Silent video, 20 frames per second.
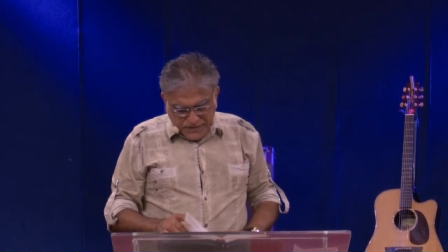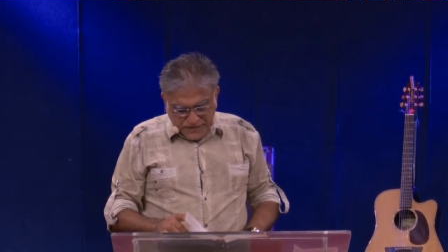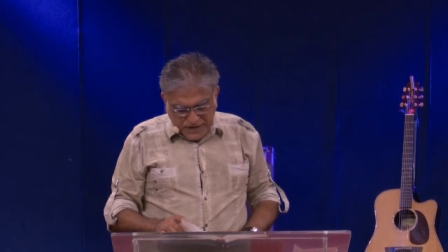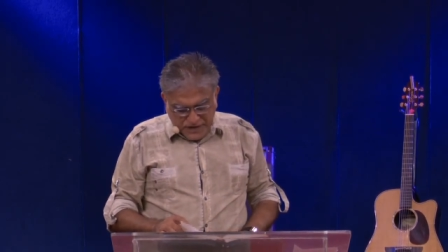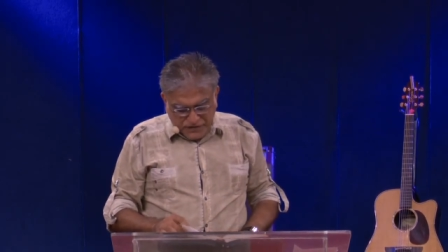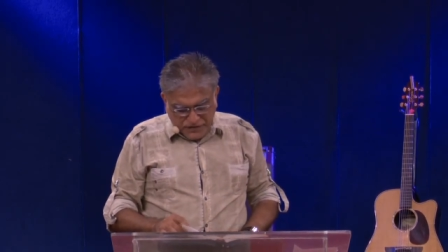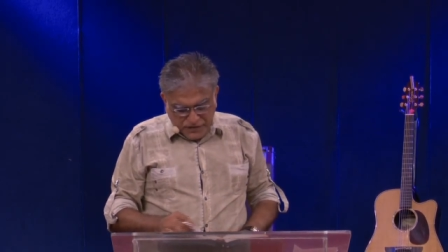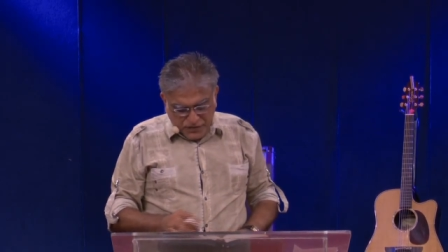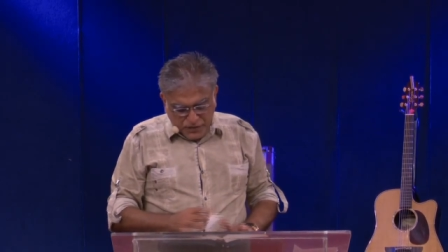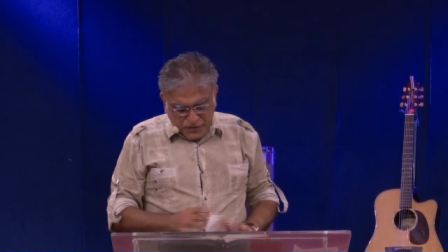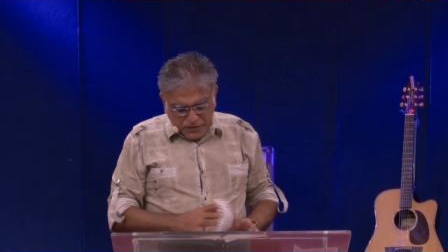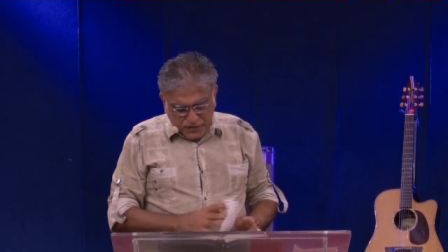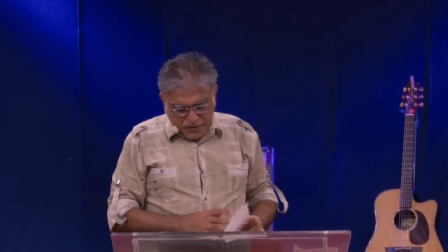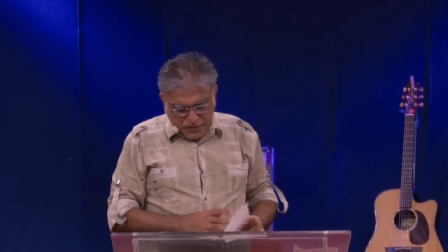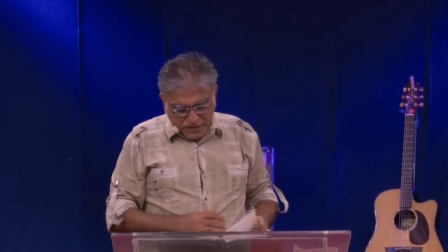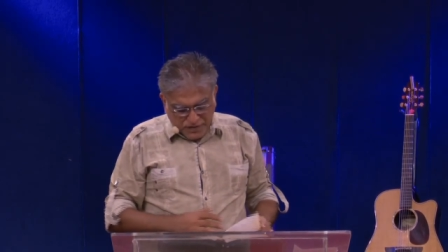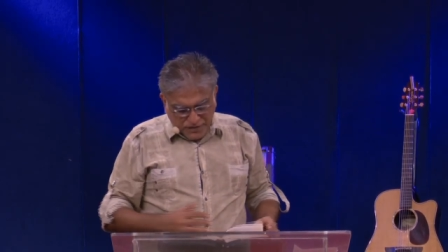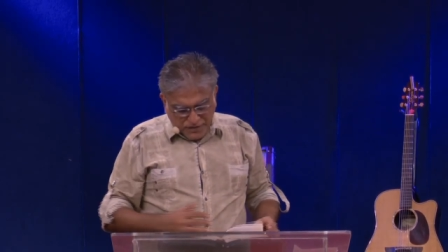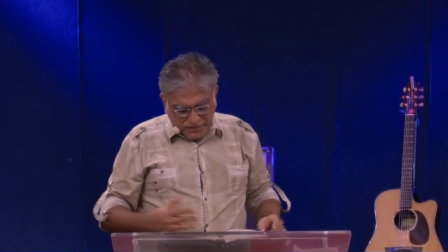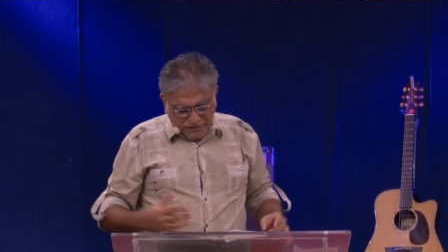if you don't
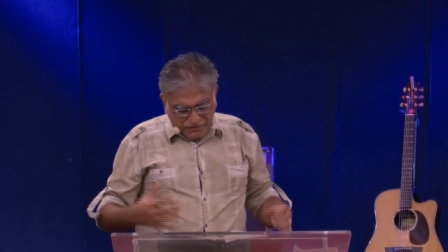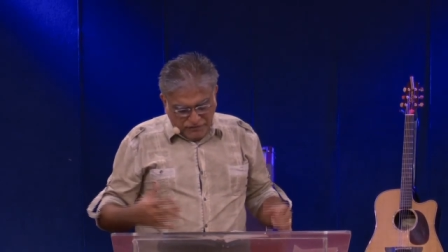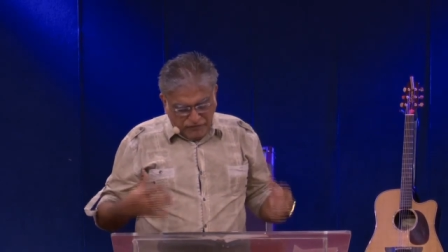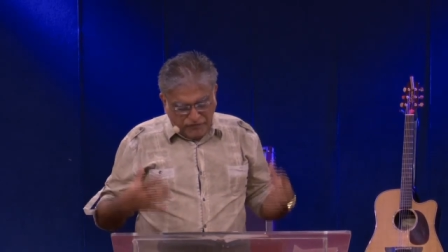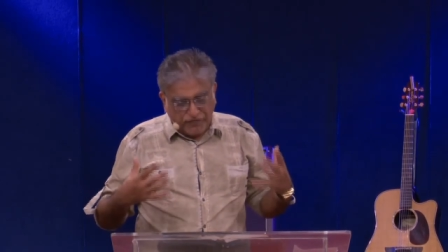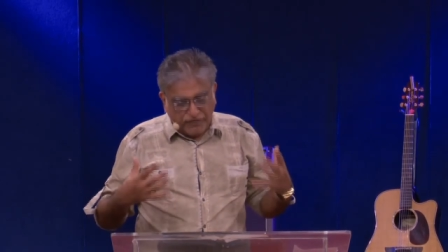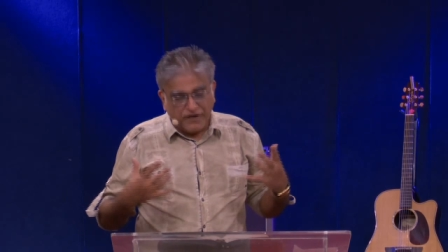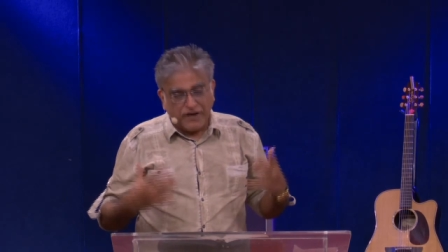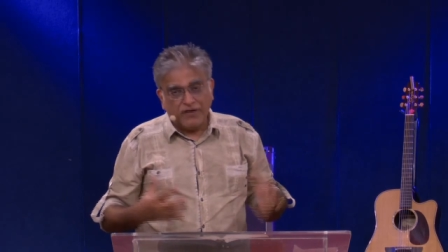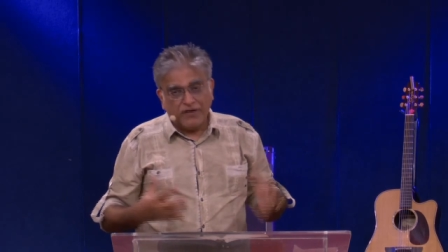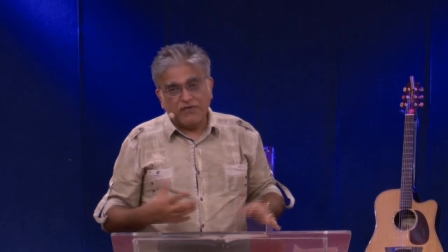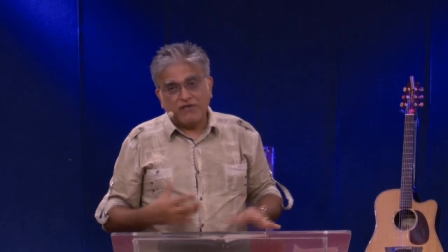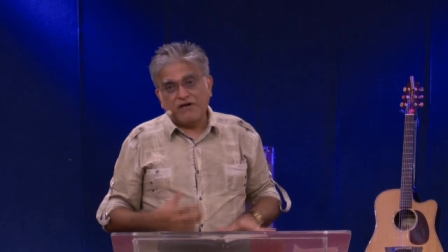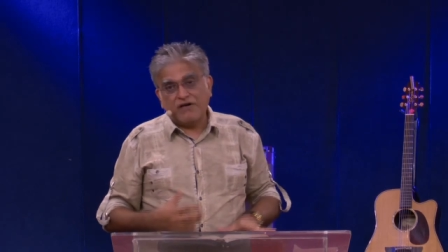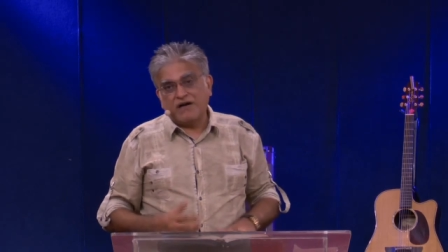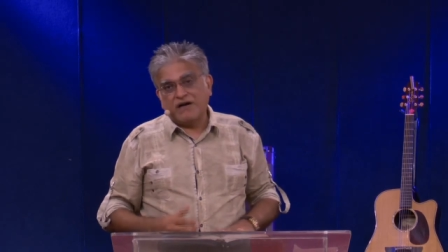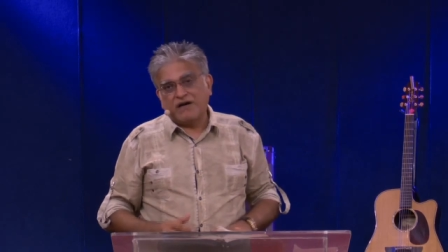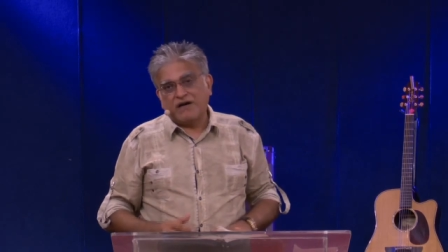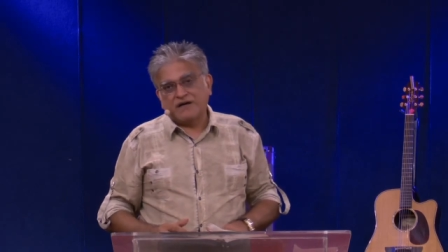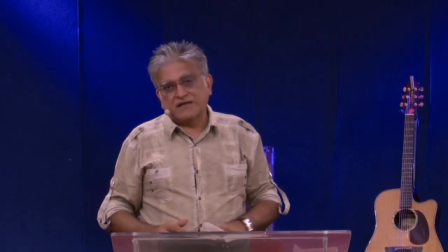fill your
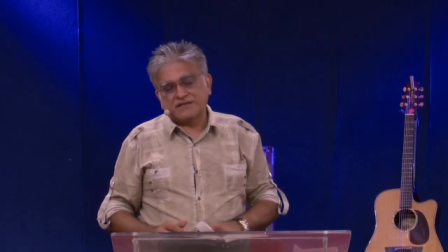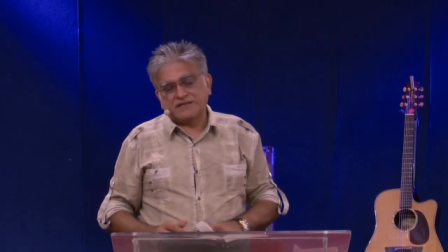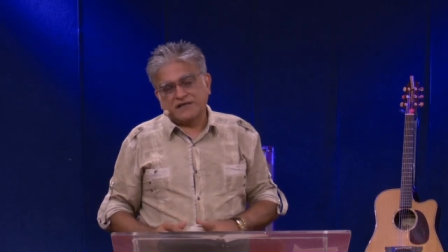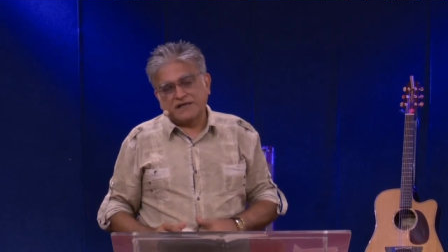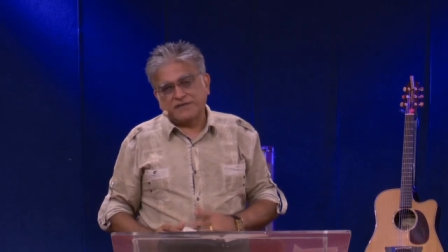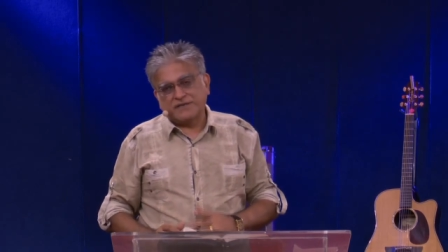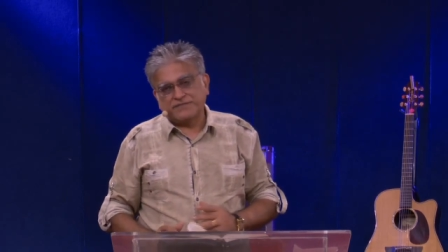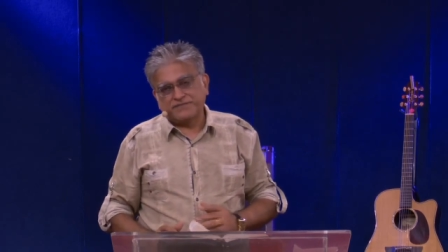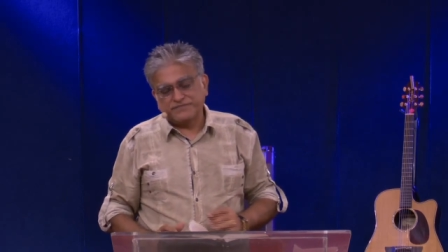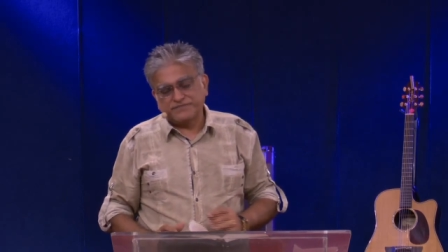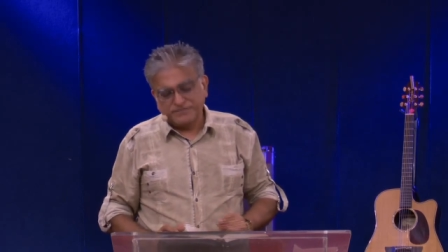heart up,